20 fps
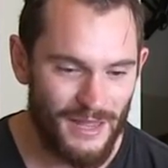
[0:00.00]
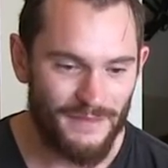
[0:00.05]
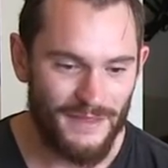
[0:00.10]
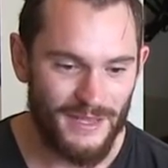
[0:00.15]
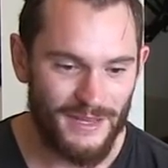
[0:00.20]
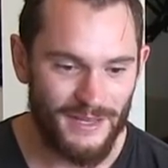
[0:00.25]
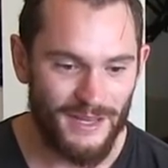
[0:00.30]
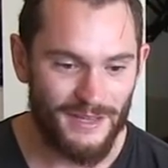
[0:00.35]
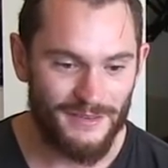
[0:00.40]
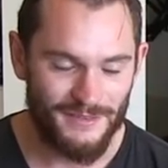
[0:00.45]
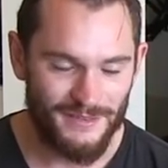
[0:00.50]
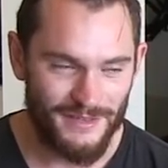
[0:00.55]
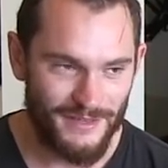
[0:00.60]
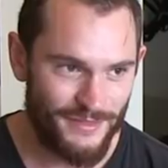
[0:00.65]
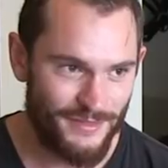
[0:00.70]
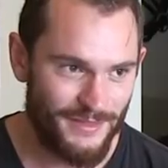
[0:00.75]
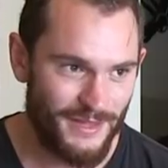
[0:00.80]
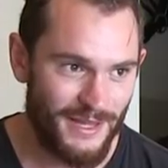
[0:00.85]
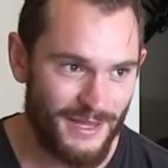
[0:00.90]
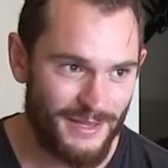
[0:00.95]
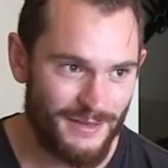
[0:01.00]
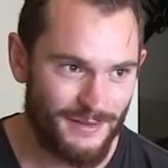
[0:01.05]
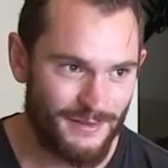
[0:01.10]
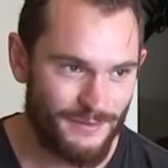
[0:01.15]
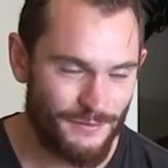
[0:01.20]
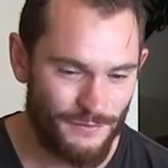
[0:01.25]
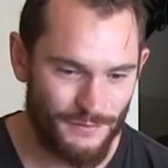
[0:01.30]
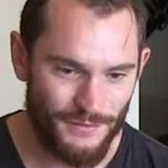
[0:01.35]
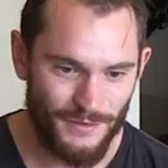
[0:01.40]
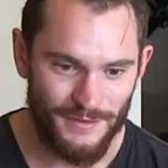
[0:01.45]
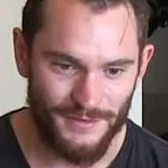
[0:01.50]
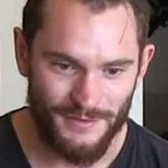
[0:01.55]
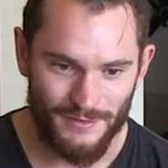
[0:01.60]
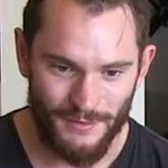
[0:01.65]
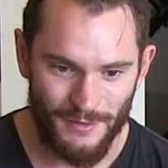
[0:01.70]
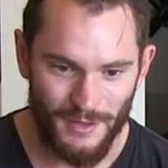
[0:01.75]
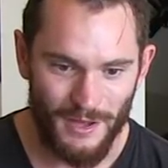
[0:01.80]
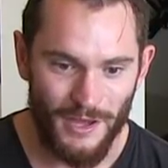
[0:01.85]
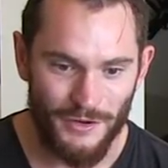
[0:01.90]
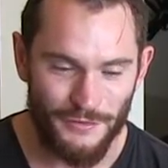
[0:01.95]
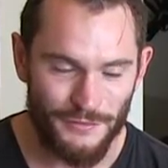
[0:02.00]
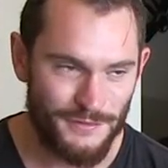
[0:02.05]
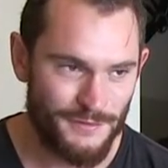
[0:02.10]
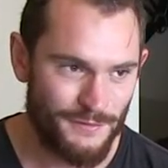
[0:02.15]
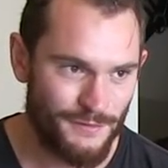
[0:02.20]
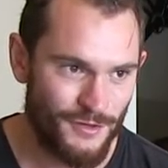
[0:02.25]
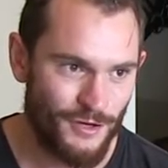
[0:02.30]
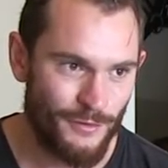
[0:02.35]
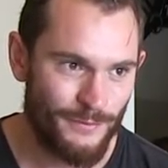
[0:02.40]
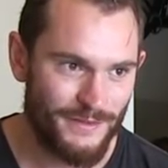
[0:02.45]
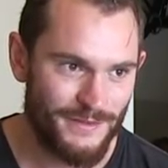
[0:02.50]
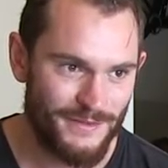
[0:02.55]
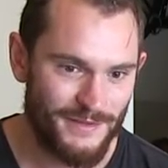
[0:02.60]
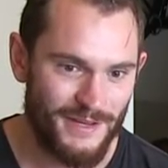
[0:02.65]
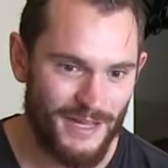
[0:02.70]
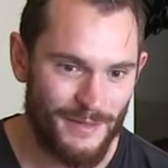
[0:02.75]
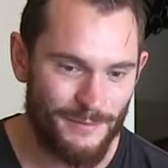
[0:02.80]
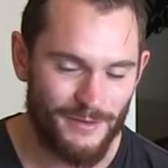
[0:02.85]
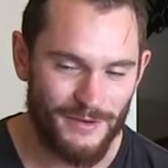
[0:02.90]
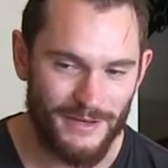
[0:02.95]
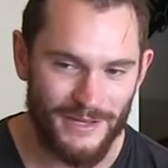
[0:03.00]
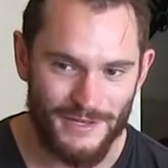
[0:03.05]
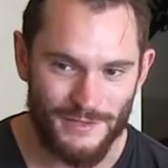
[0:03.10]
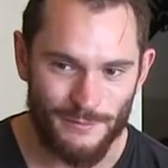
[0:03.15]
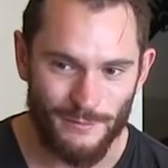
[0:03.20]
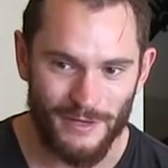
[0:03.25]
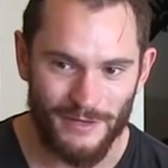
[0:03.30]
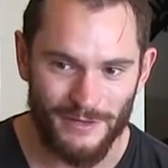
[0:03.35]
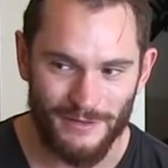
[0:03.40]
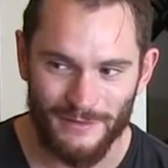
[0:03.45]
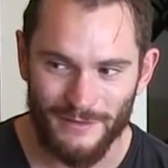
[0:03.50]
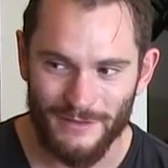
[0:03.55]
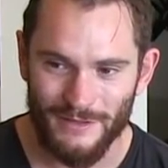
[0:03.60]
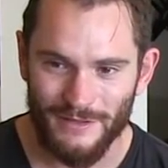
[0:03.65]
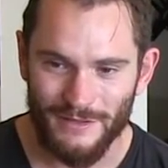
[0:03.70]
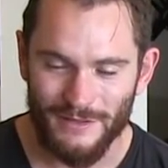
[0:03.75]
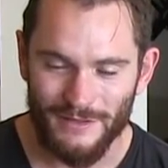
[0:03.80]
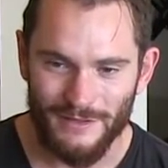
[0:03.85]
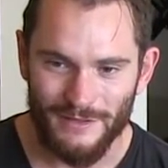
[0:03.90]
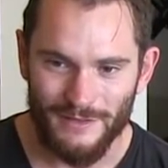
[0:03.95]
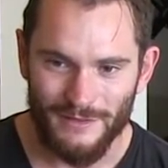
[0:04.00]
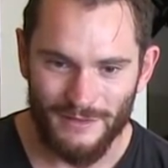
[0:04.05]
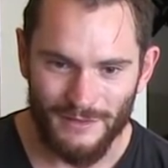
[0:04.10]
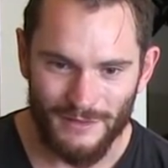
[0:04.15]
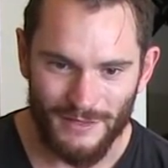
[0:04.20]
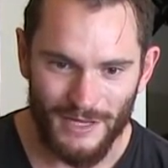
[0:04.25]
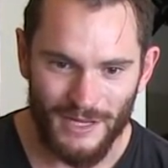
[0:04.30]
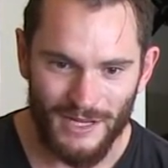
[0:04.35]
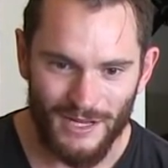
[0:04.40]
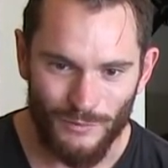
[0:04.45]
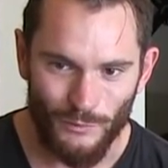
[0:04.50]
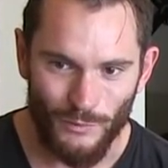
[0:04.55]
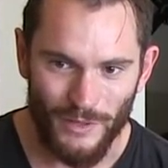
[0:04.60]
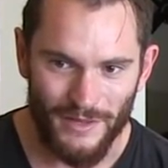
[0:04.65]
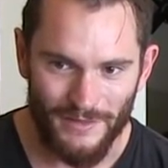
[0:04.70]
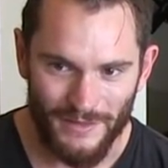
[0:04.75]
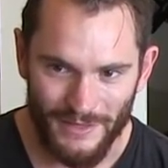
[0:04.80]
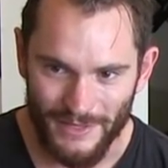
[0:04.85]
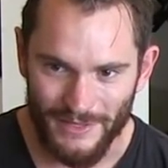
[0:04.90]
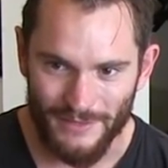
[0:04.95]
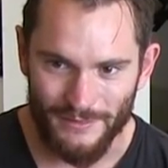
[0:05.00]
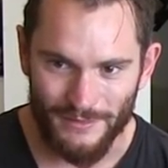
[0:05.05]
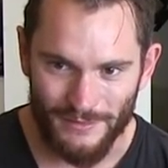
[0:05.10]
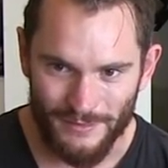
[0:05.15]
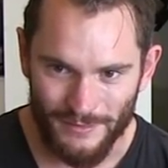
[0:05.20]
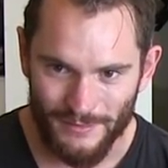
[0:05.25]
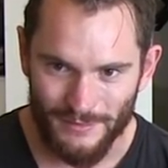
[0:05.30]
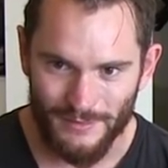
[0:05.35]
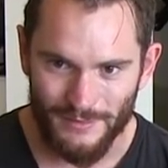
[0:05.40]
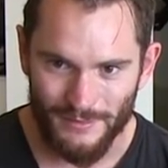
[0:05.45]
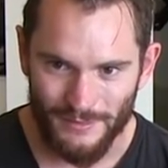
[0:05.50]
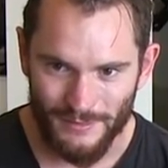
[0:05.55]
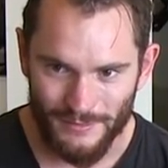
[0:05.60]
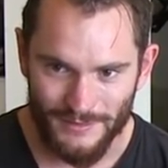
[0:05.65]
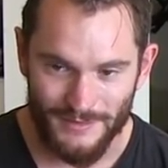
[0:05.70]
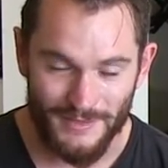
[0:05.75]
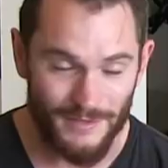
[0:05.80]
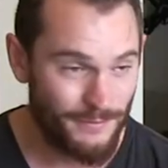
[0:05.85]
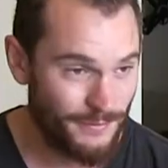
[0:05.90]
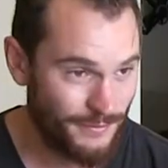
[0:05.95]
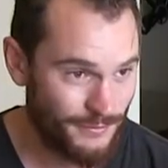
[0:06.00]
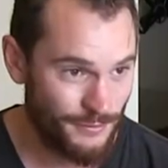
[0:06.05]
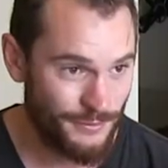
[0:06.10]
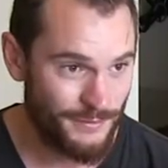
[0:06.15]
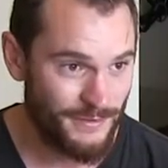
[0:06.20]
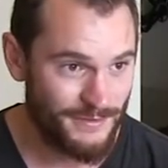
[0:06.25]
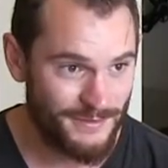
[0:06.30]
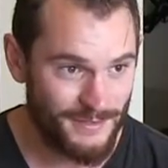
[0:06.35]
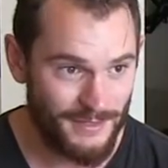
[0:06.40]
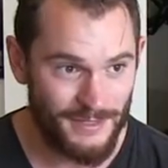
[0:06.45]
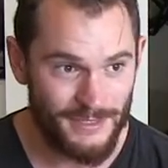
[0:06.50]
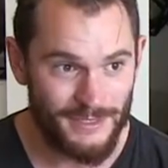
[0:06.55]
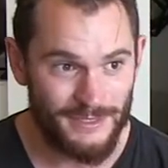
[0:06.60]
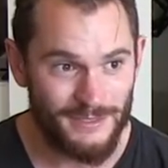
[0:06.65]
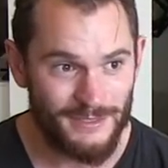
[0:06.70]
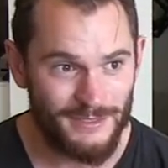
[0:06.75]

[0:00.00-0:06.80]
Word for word: and then underneath that there's hundreds of comments that happen in each one uh, where they sift through this data